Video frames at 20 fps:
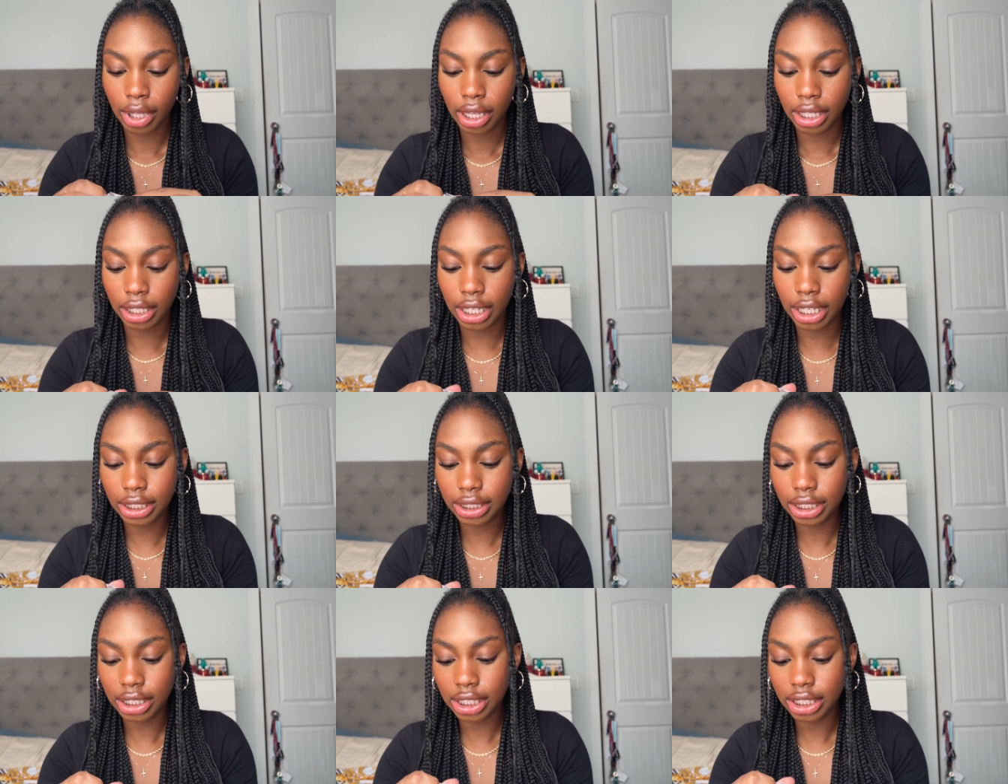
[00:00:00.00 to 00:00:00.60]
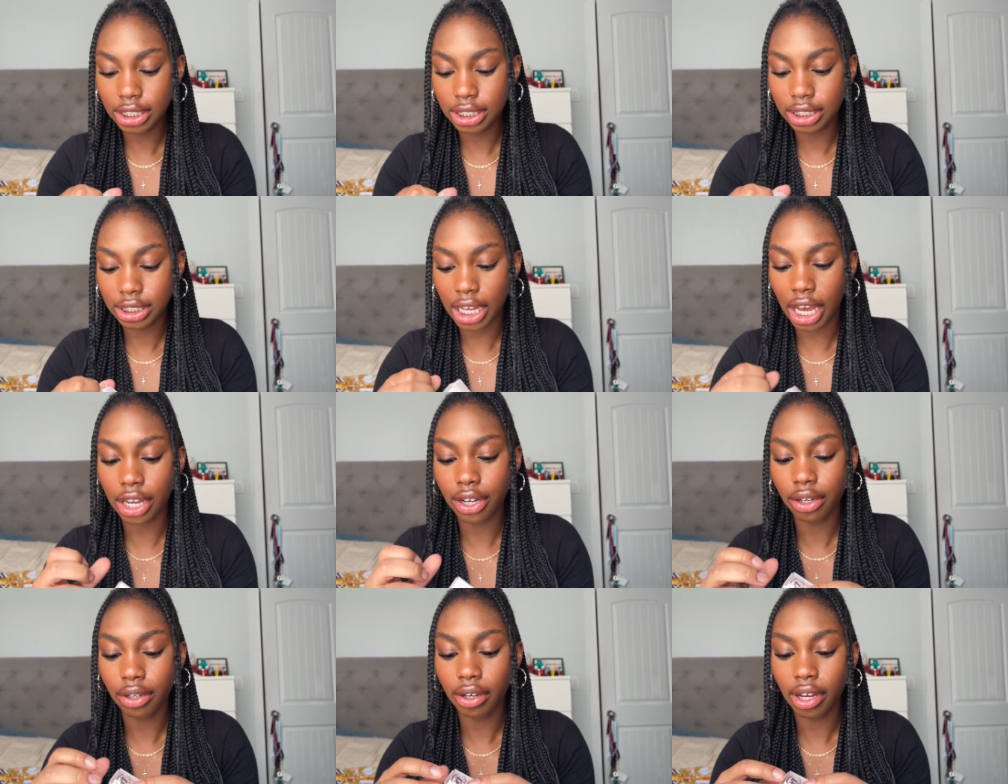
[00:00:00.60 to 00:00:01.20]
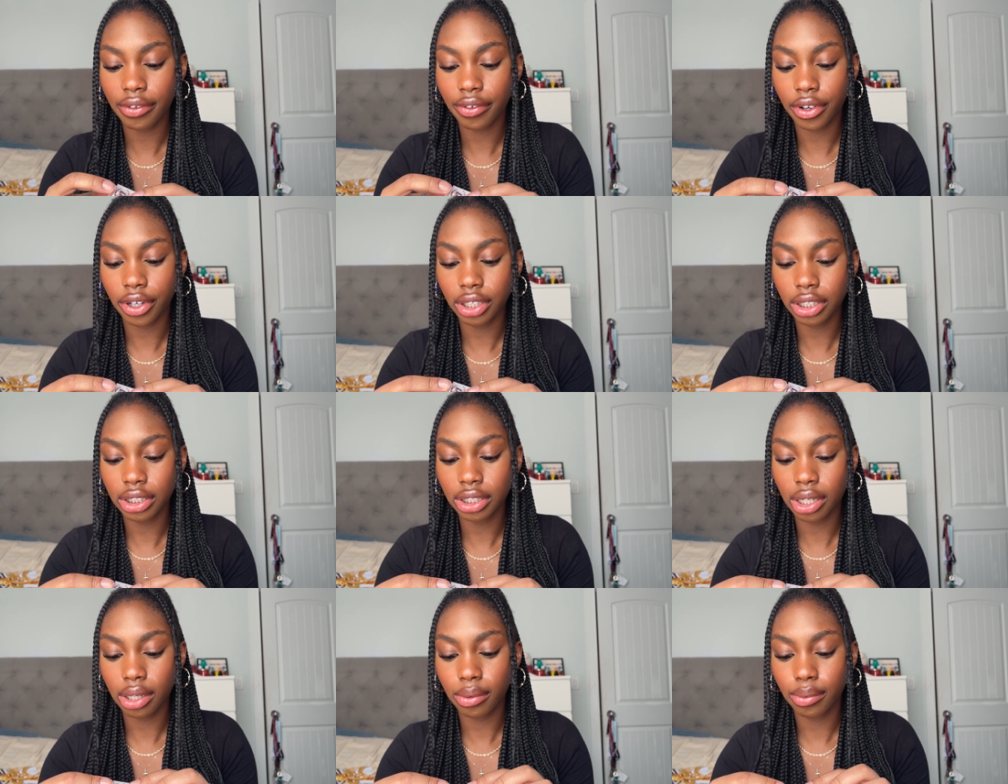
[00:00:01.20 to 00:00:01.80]
this is i know i've heard
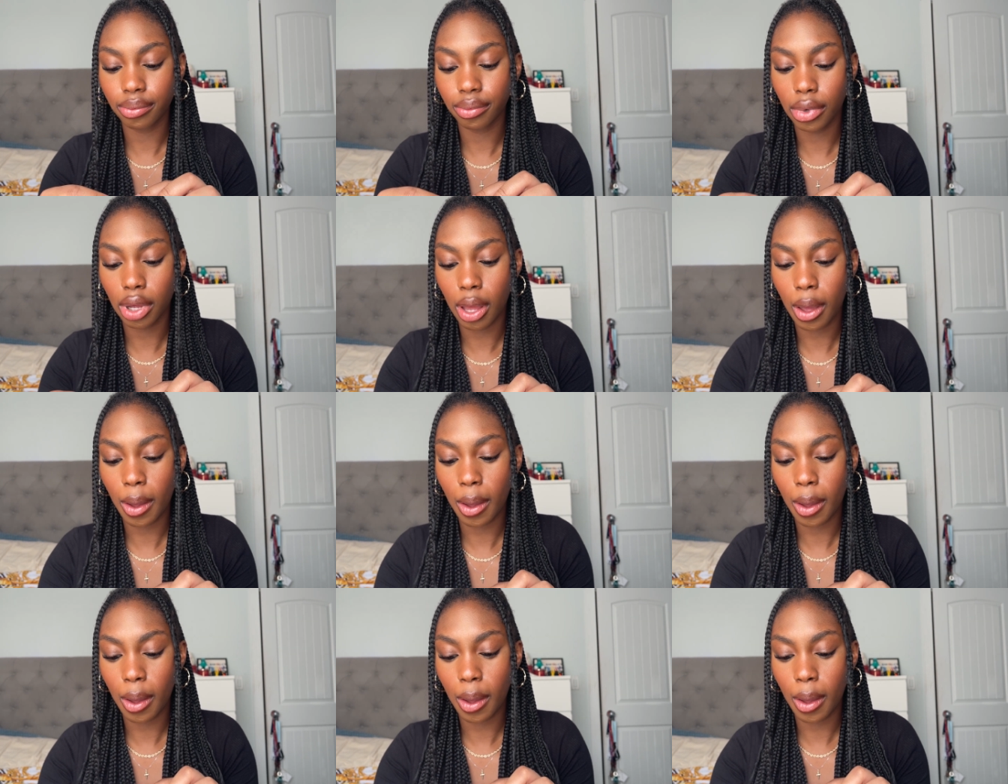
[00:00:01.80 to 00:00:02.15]
some